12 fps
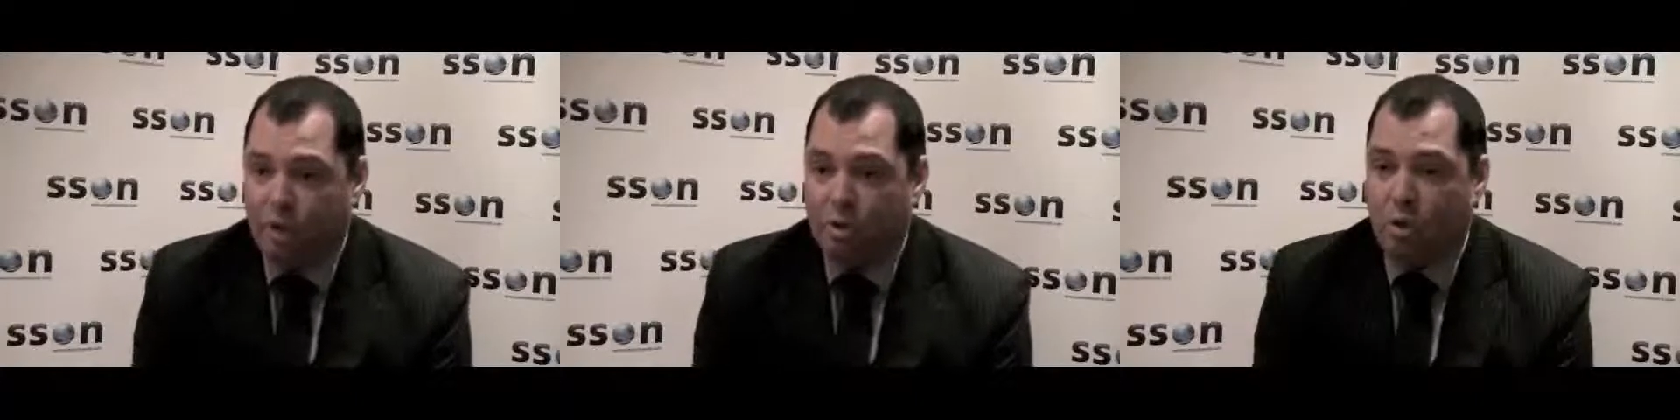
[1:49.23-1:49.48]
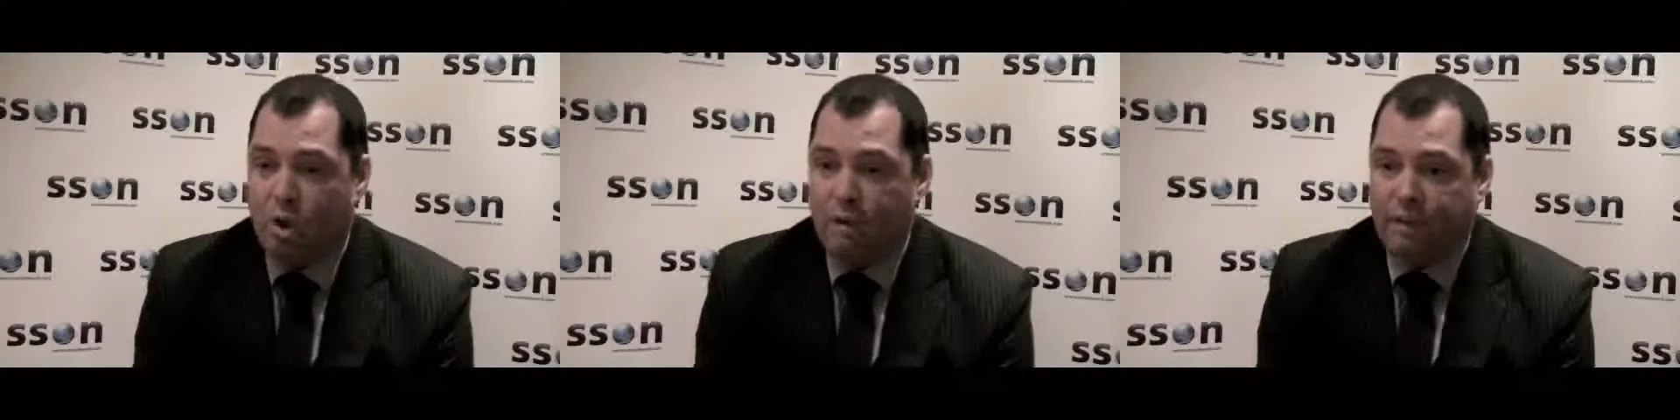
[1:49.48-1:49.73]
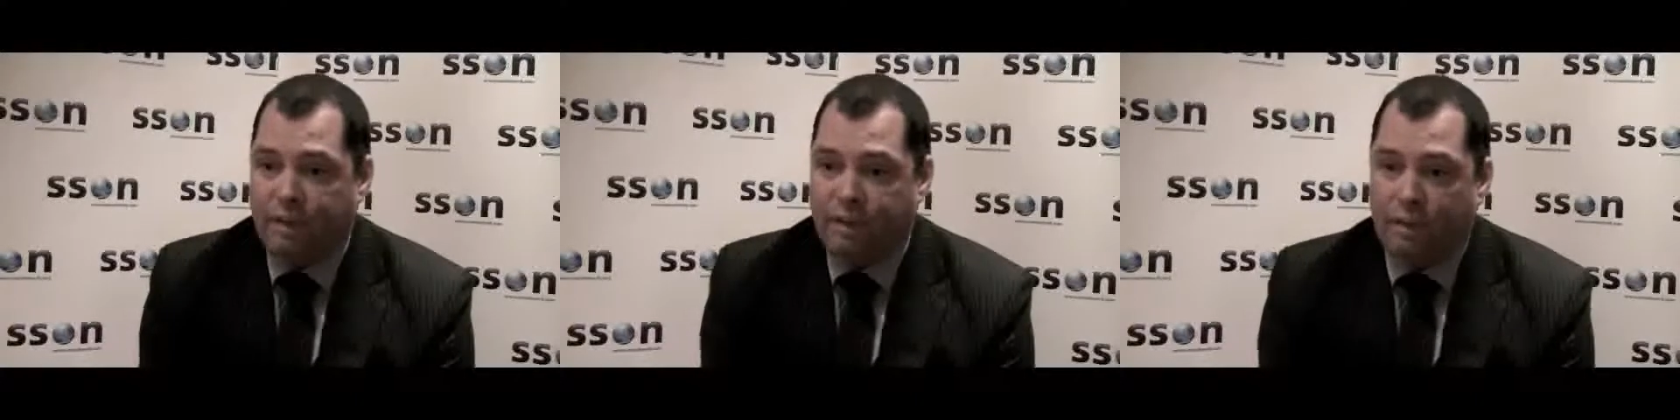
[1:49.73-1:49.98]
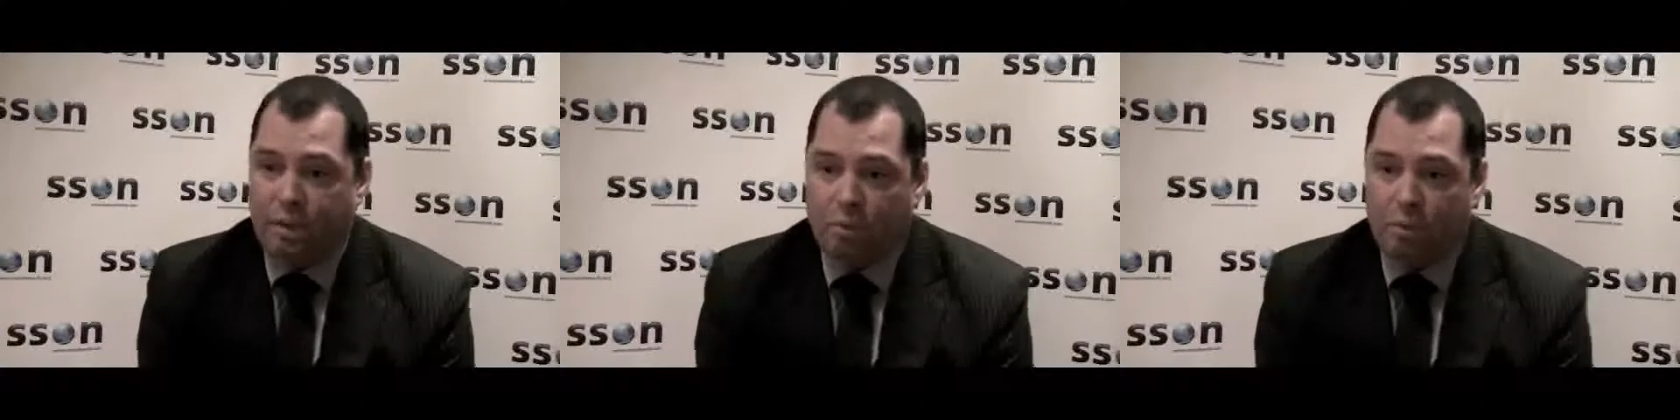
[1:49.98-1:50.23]

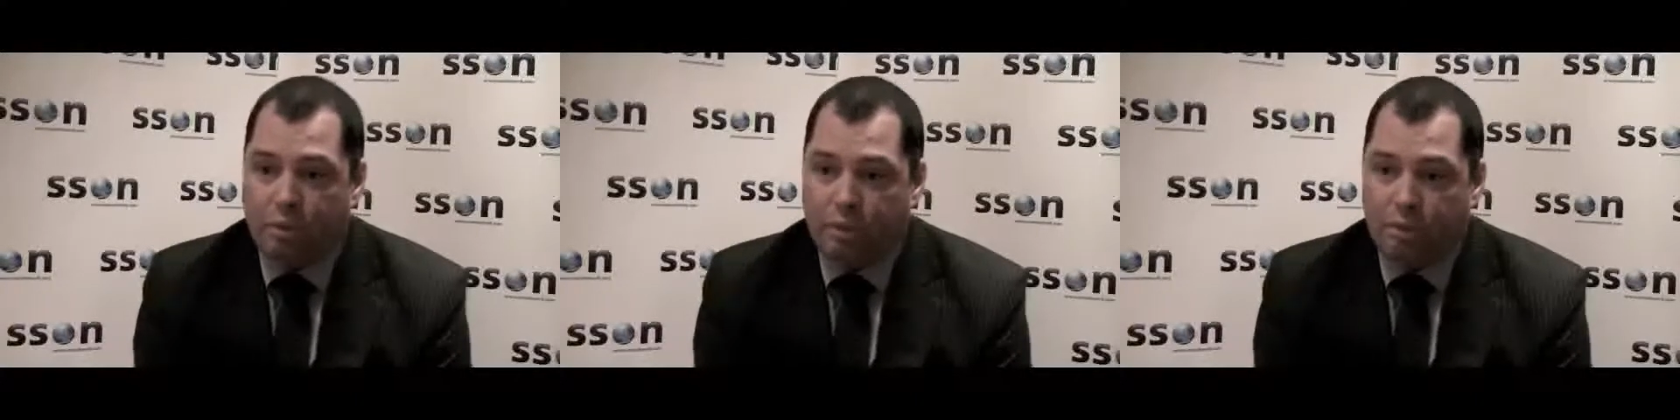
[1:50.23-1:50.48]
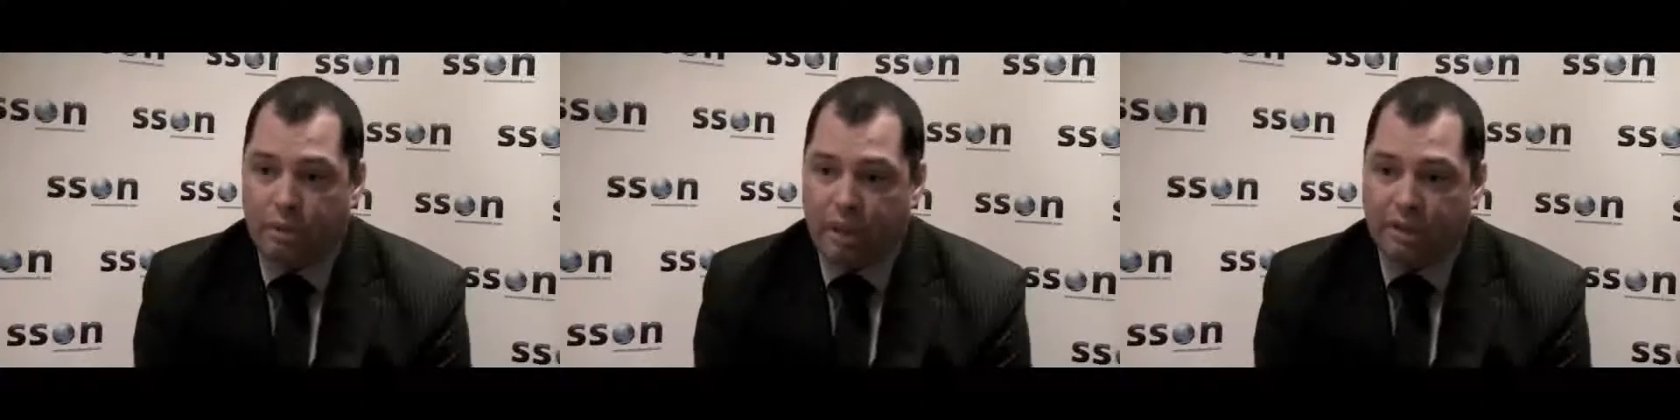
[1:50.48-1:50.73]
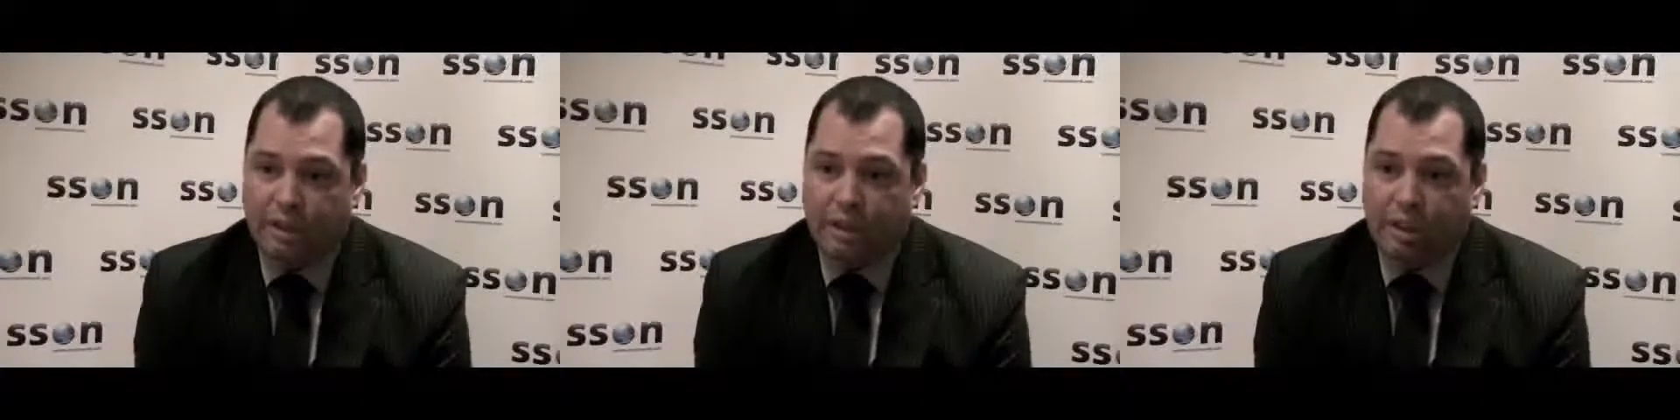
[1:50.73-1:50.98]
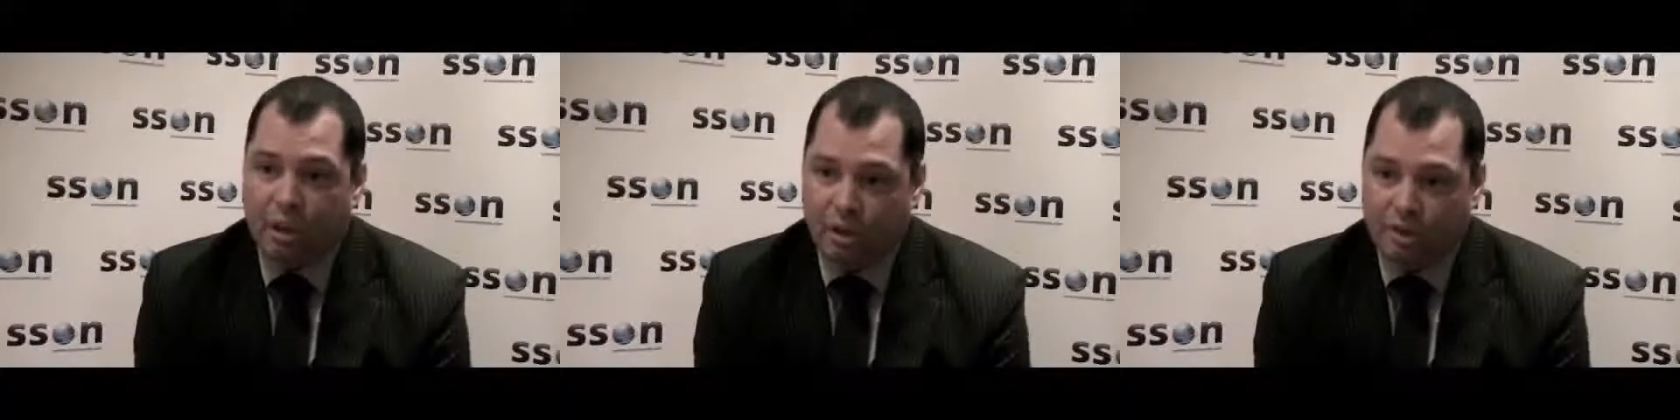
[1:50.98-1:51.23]
driving a reduction in
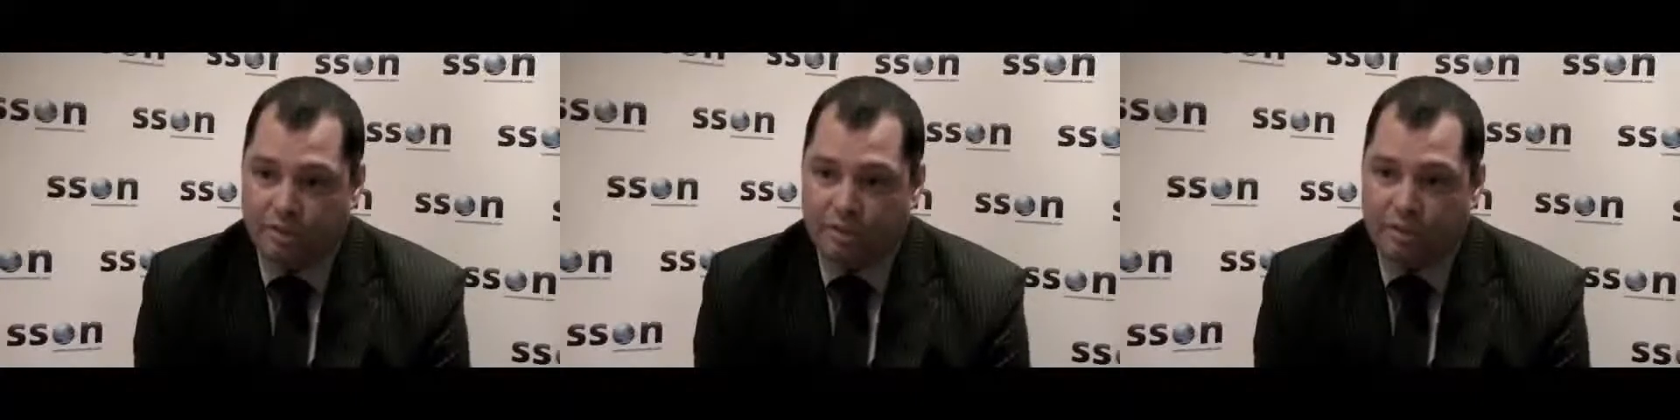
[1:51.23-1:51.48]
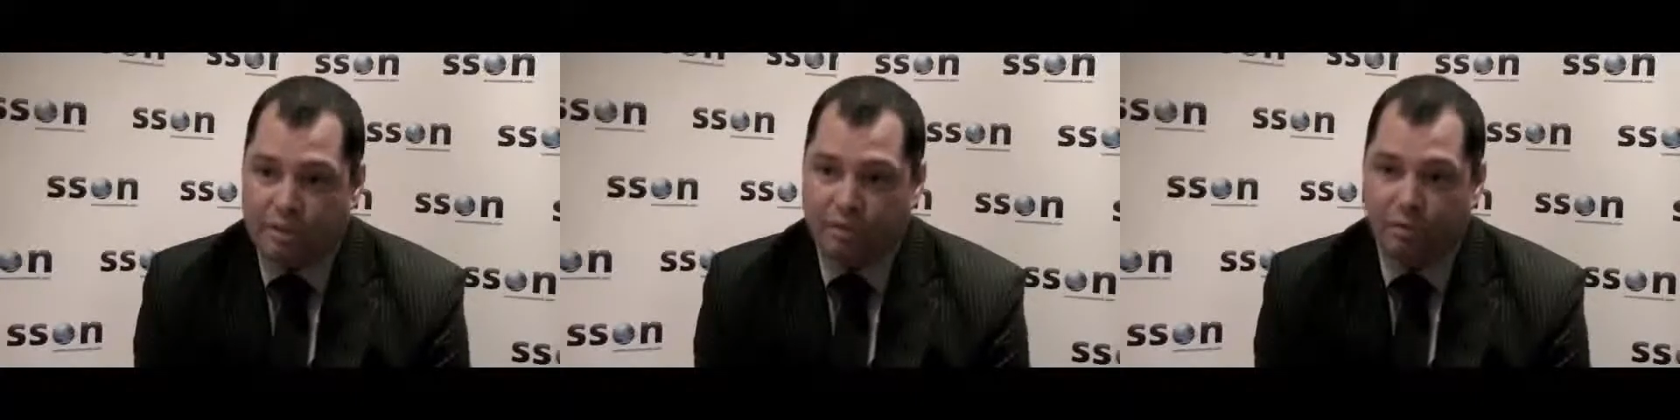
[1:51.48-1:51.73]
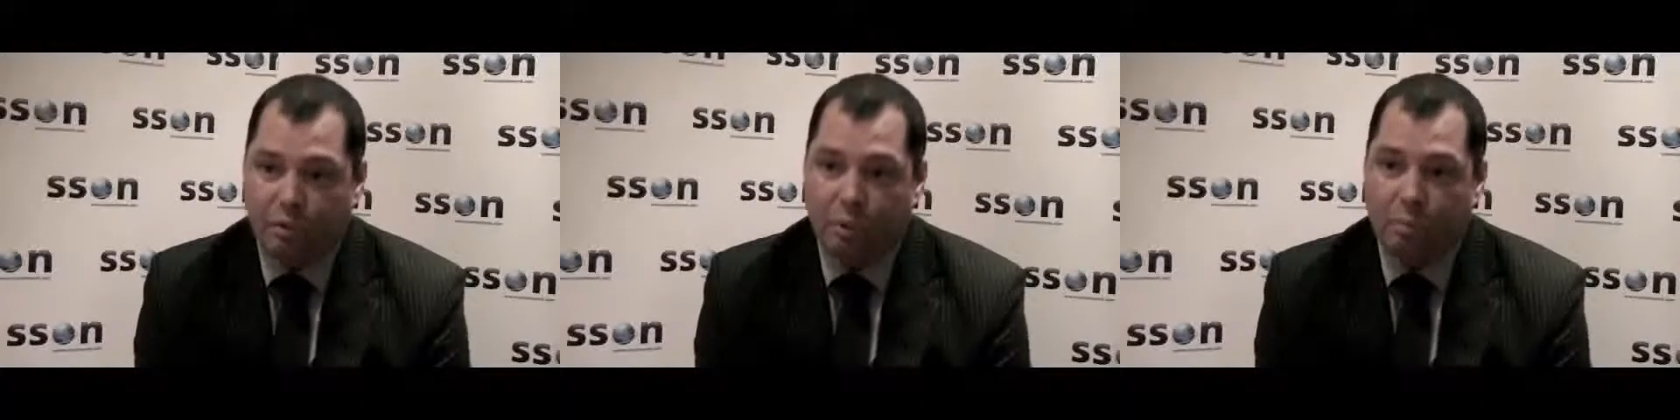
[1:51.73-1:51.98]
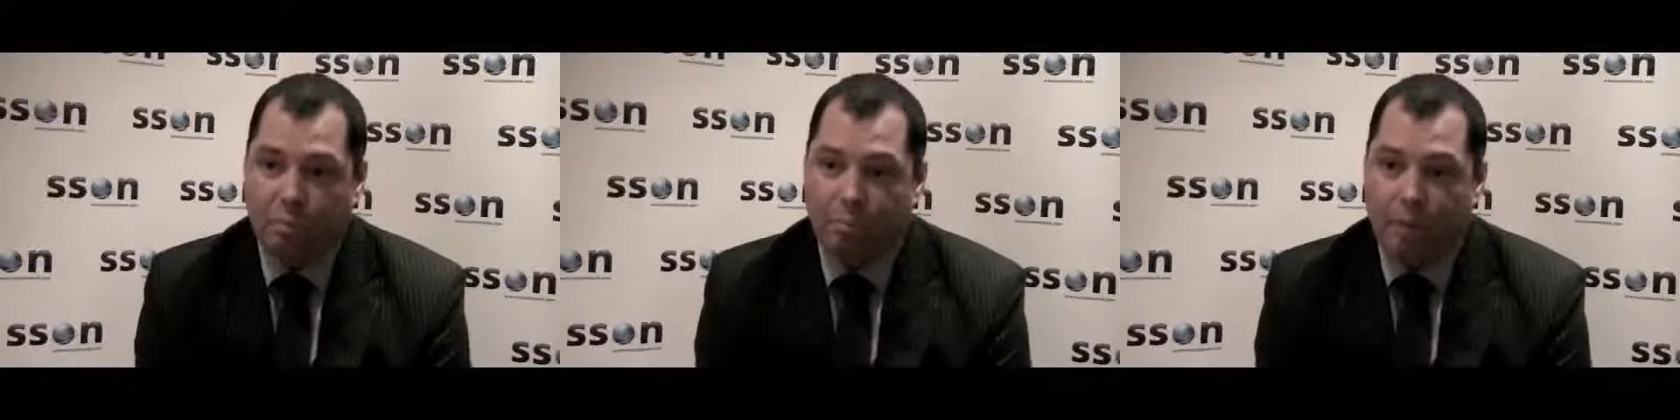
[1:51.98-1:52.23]
costs for